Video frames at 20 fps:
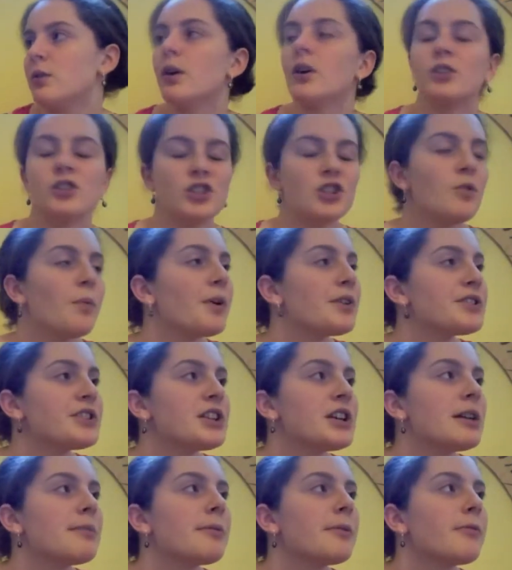She wants to
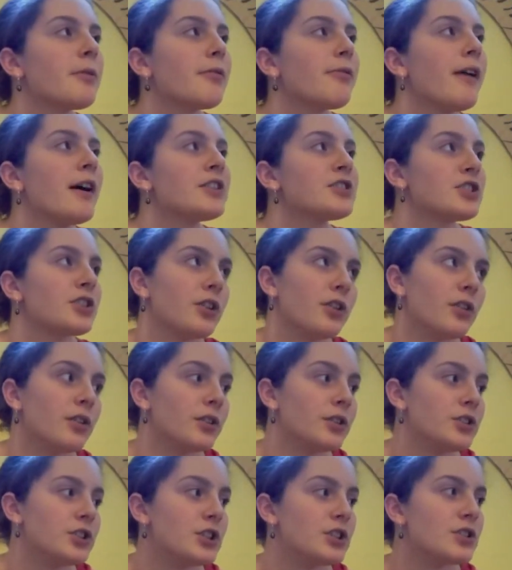keep it professional.
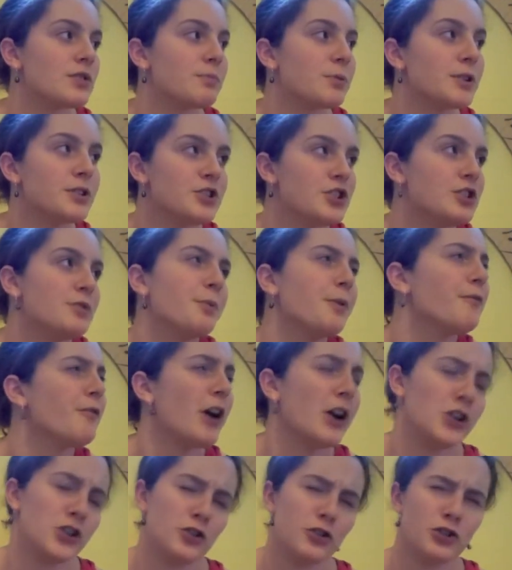She's
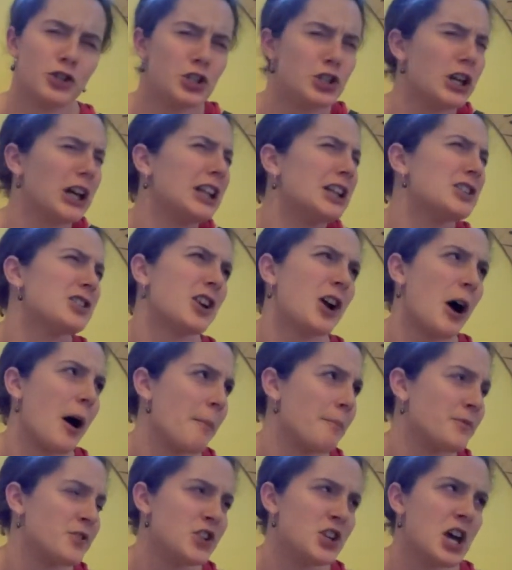professional. She's on the job.
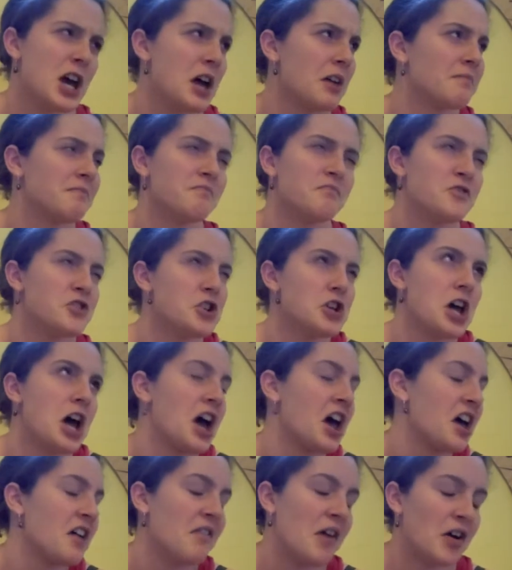She can't
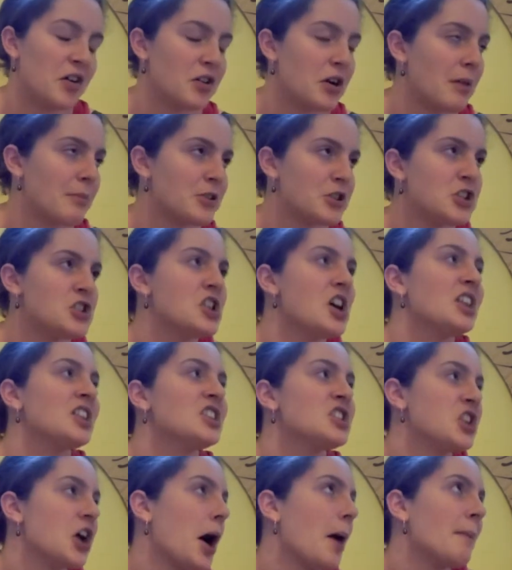give out her number. She's on the
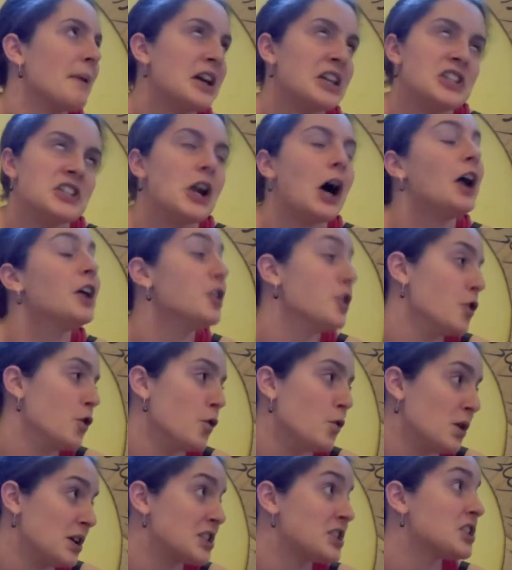job. It's not
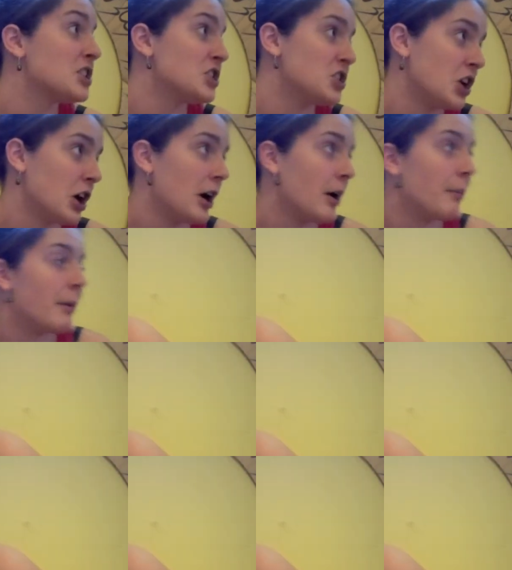you. It's the job.